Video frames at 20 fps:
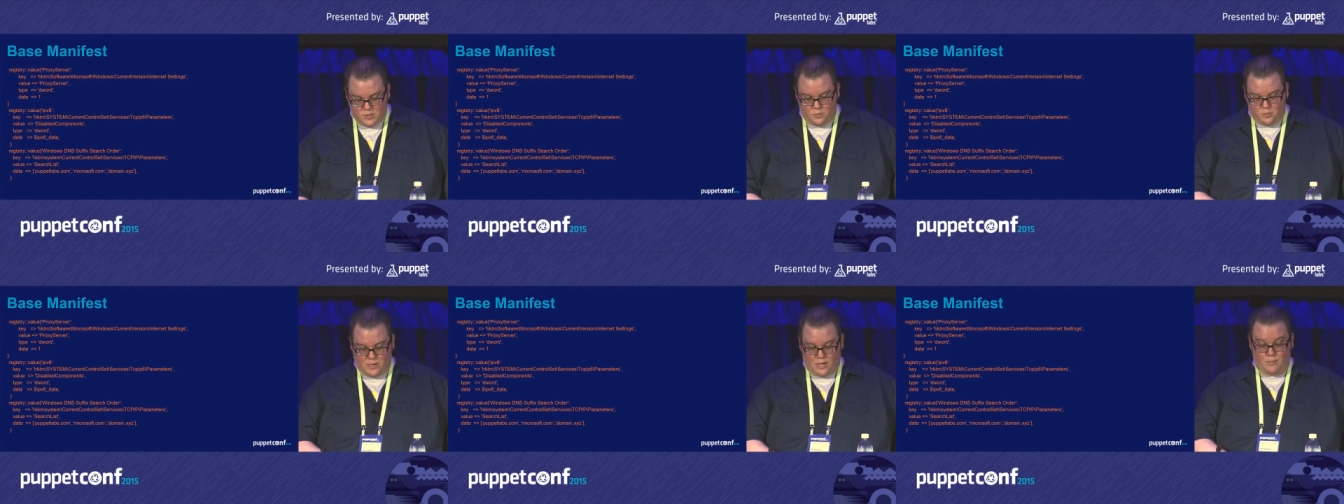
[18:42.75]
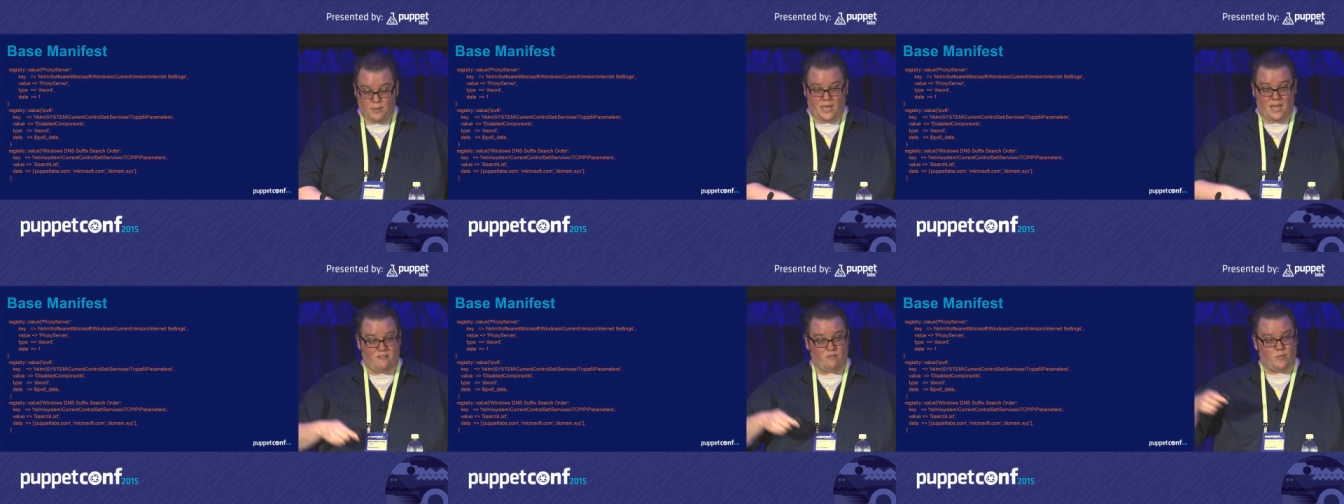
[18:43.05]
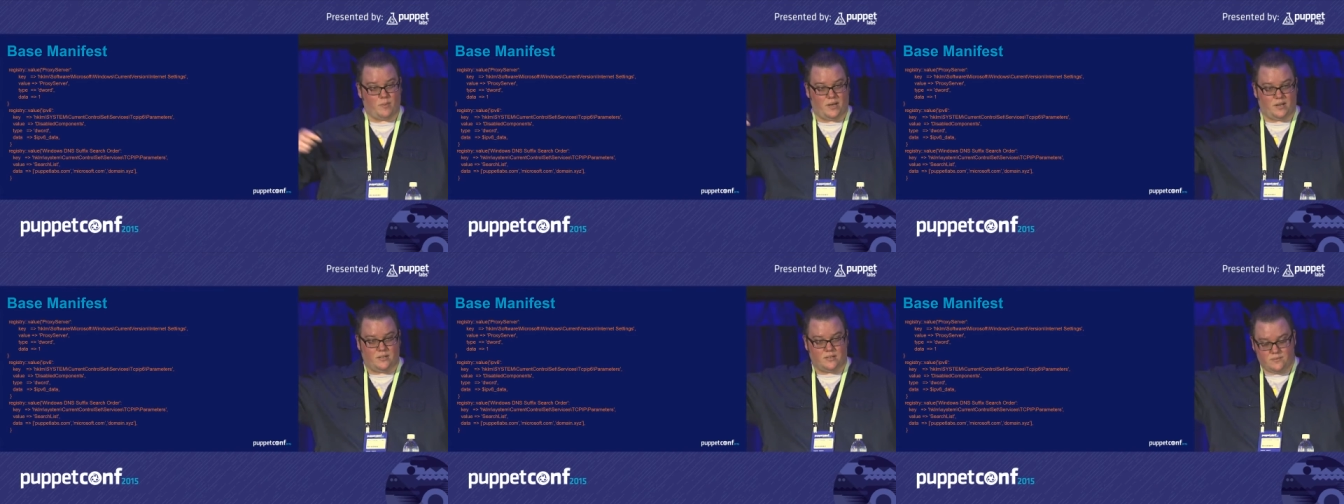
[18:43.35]
you probably have
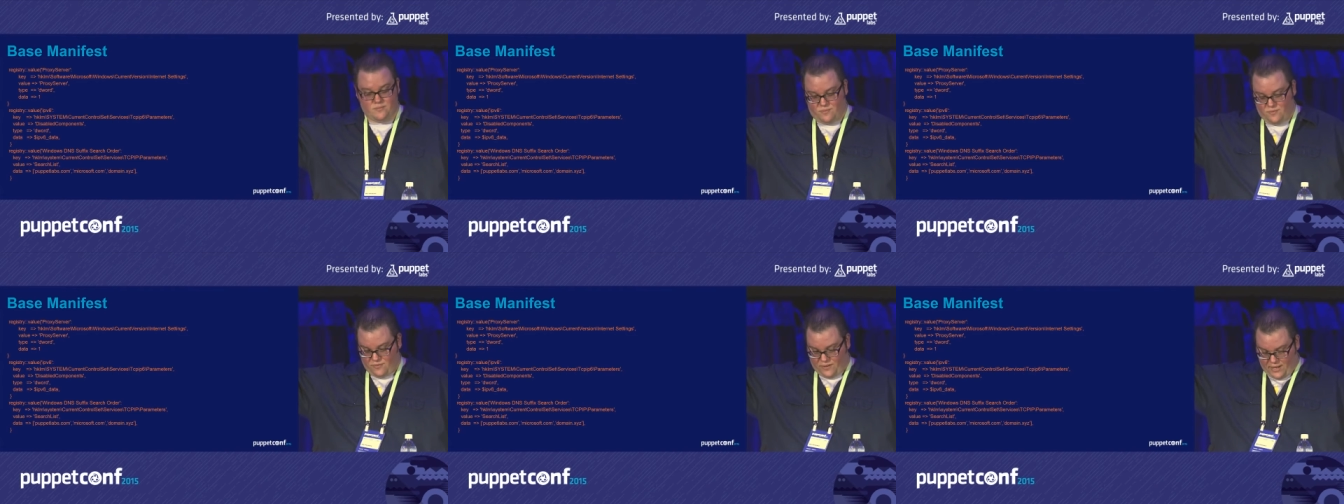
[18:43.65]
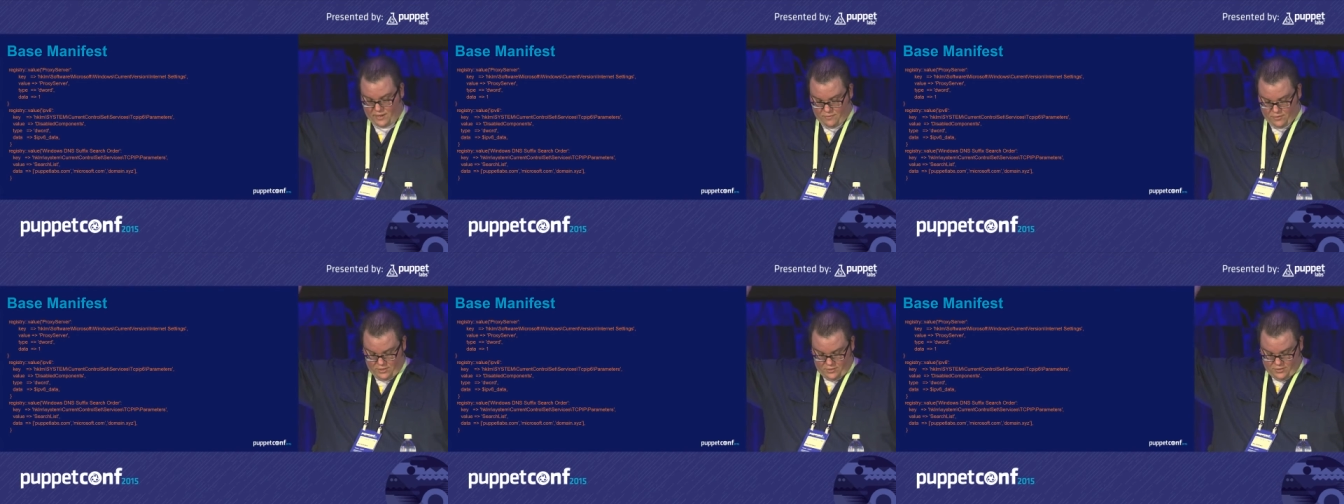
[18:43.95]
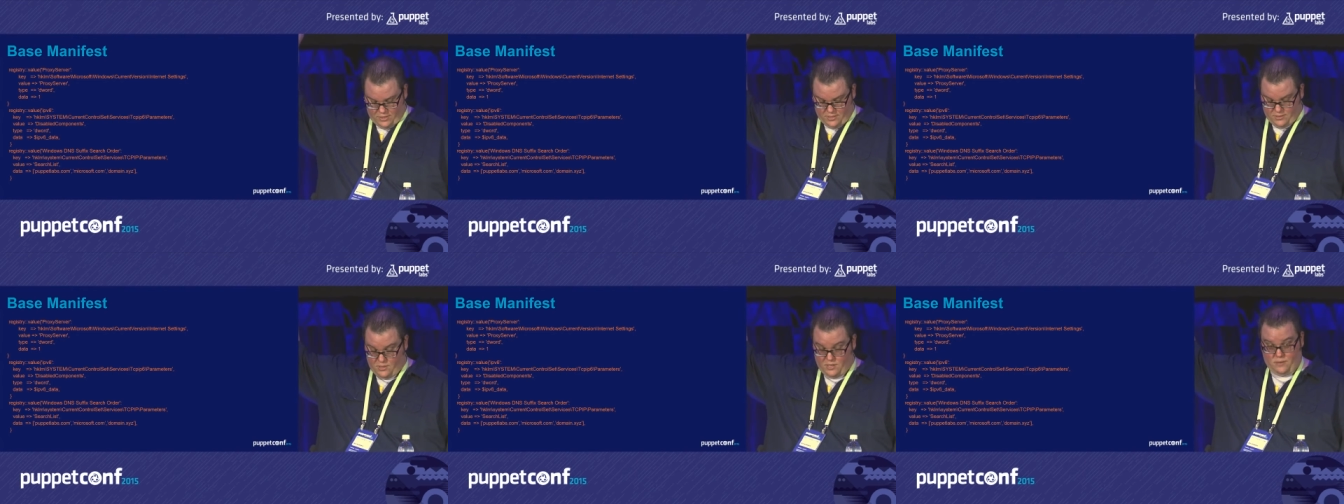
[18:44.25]
about
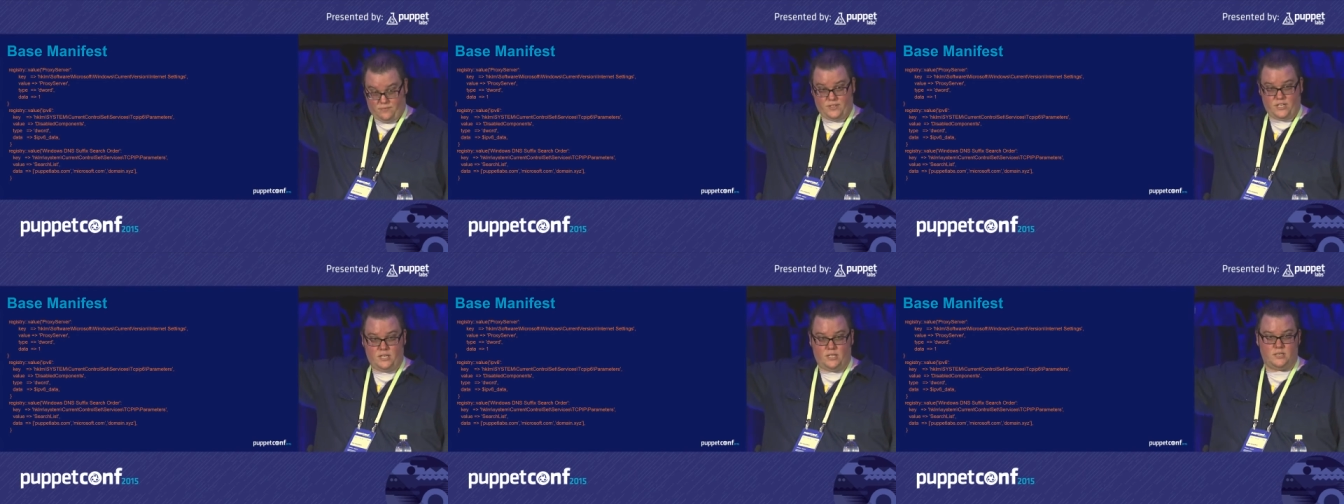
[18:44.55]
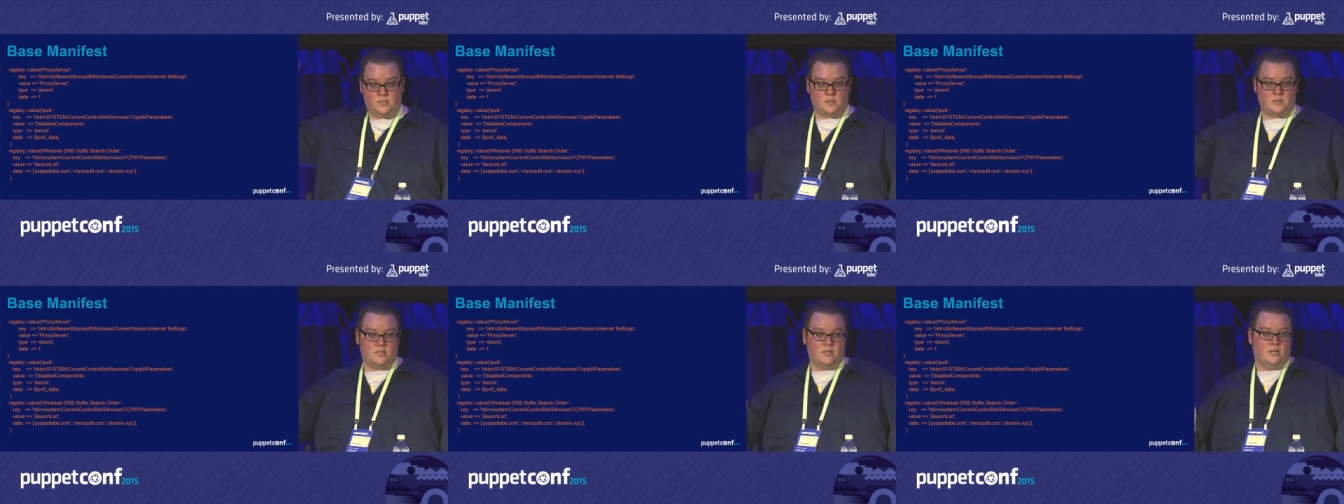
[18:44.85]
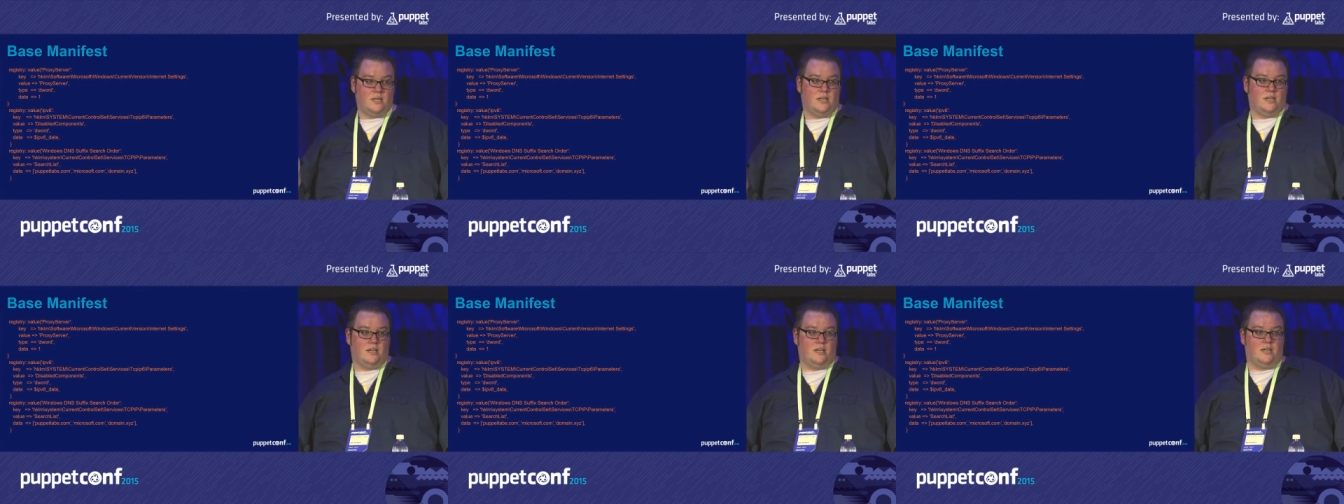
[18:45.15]
500 of these
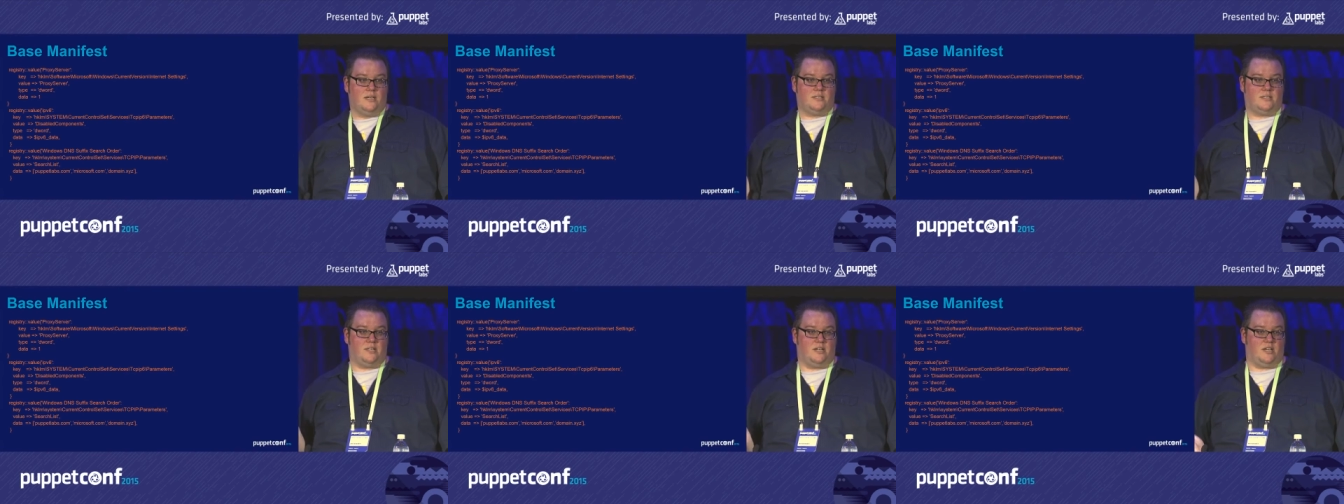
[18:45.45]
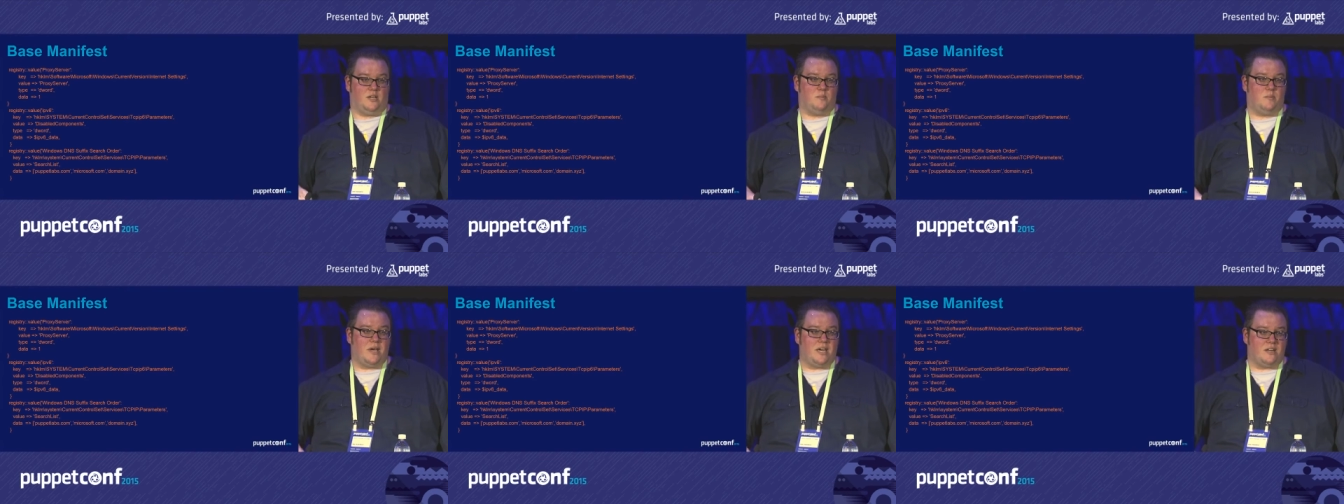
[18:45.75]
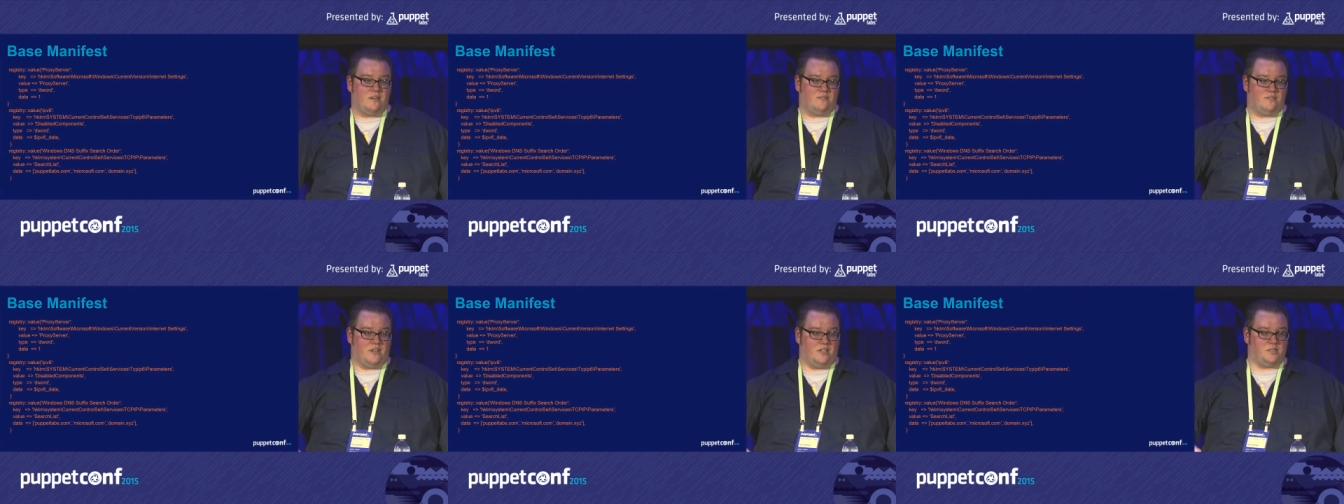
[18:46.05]
sitting in
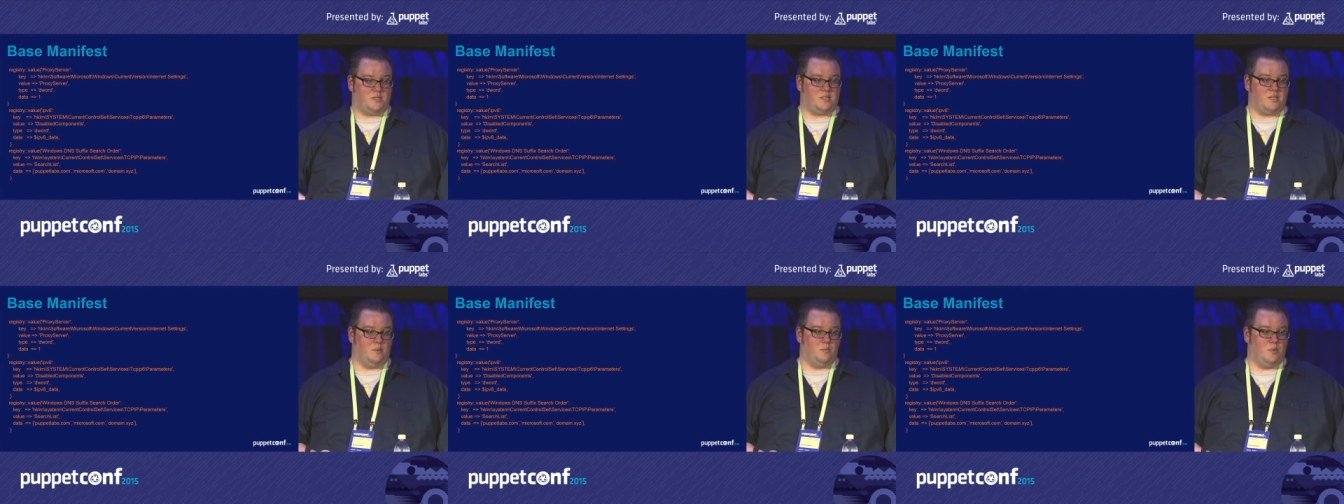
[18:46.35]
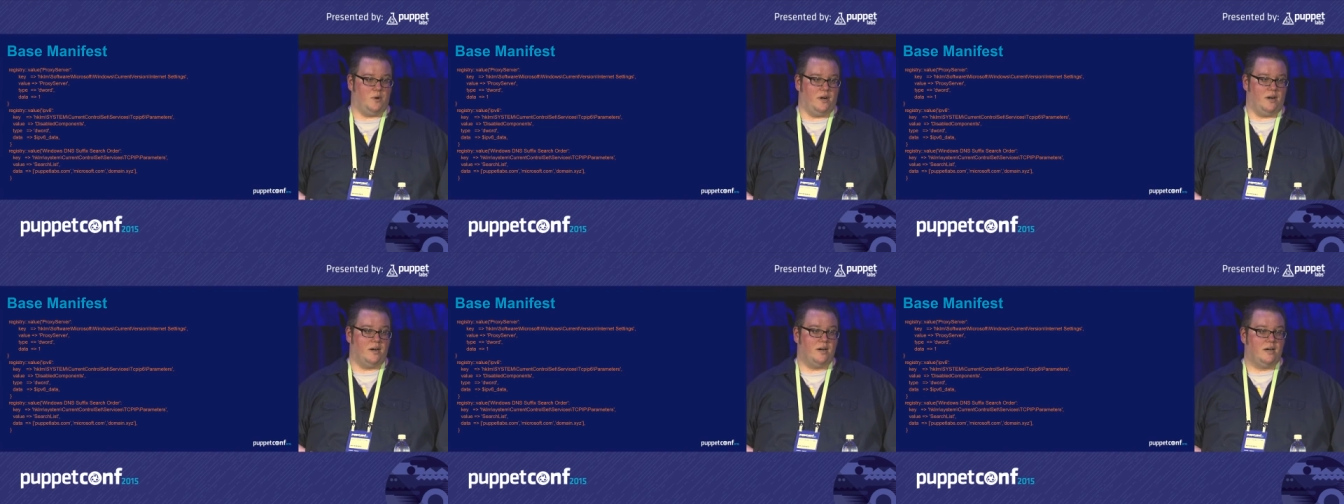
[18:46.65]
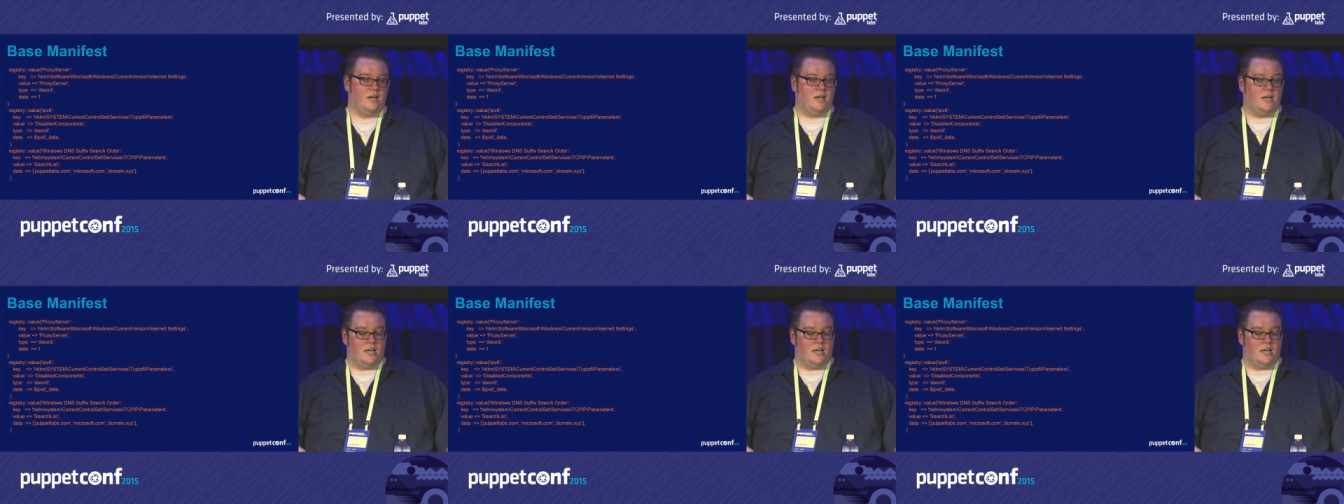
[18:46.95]
manifest somewhere.